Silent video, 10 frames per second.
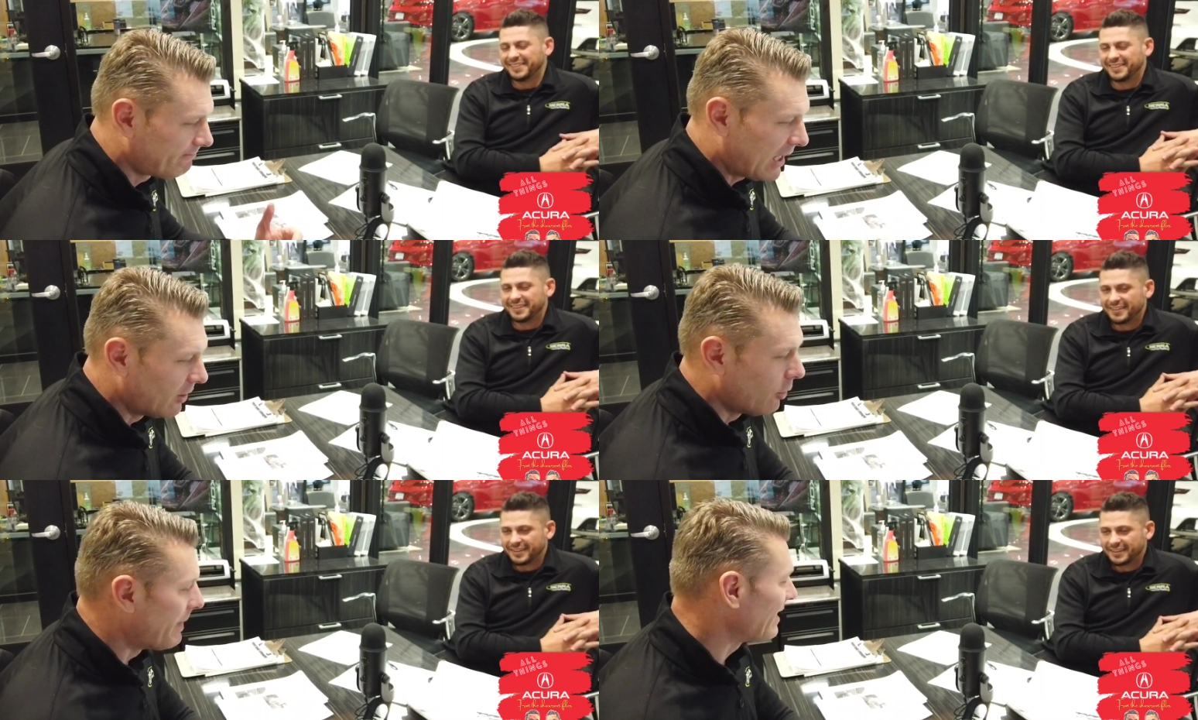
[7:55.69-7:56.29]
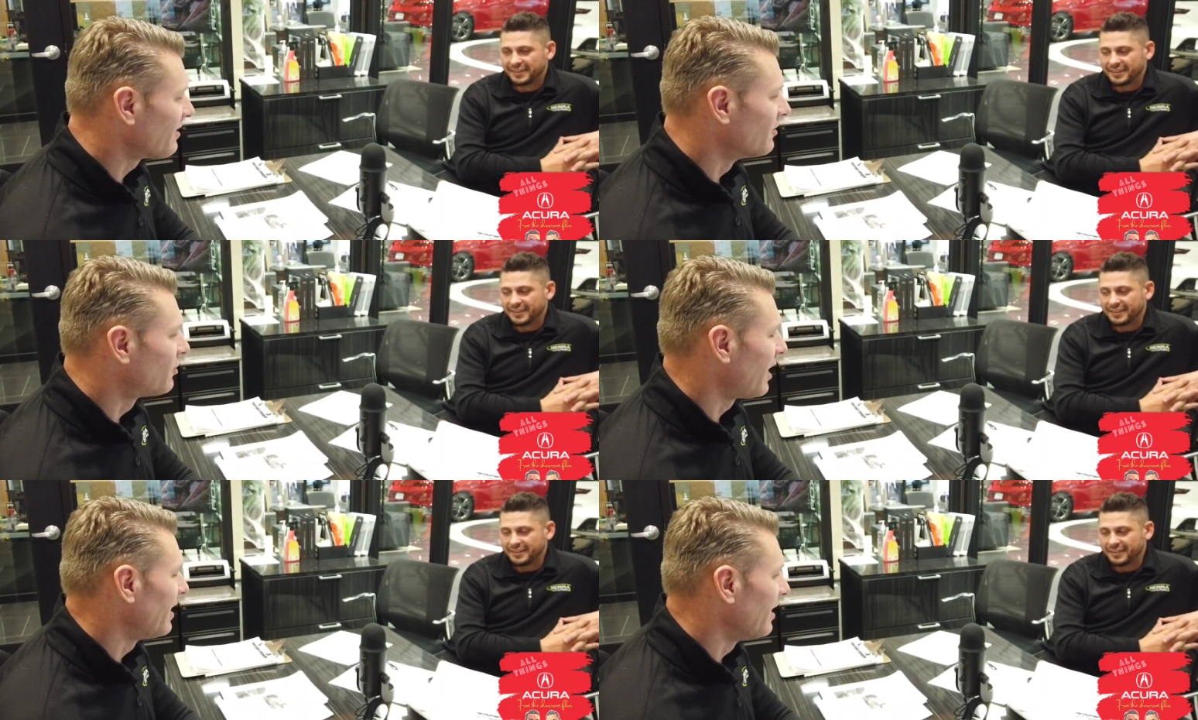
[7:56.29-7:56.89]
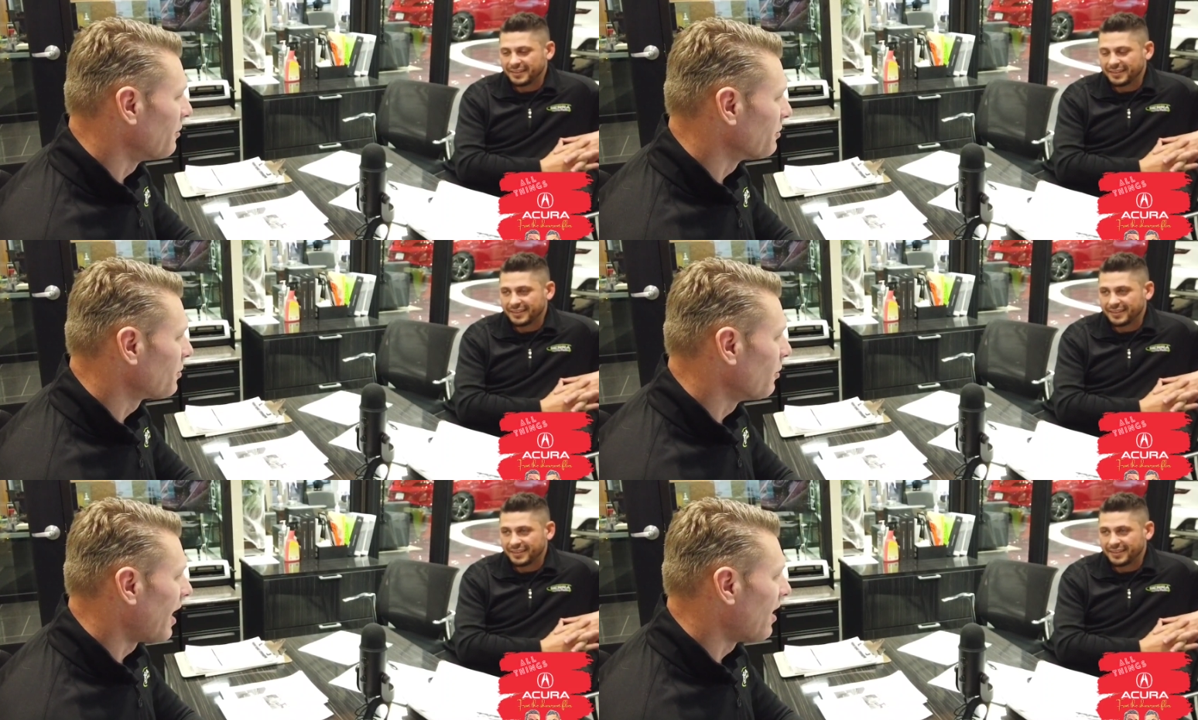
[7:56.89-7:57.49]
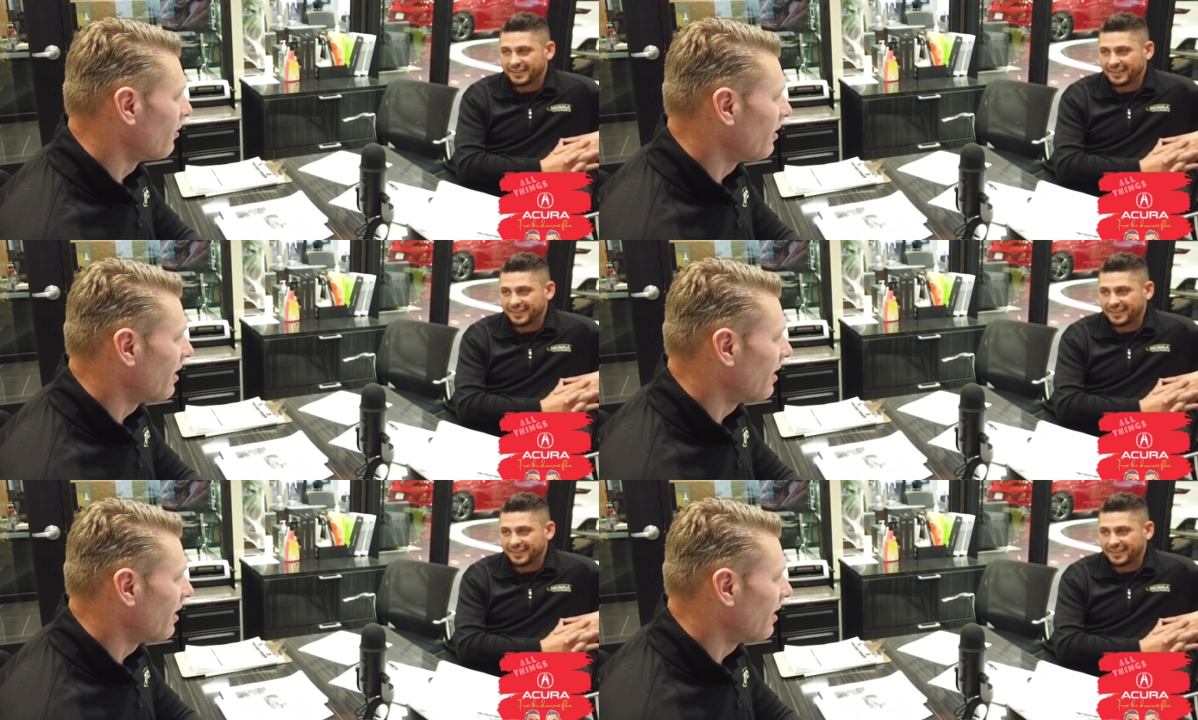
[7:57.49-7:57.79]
Speaker 1: a little message saying that it was sold out.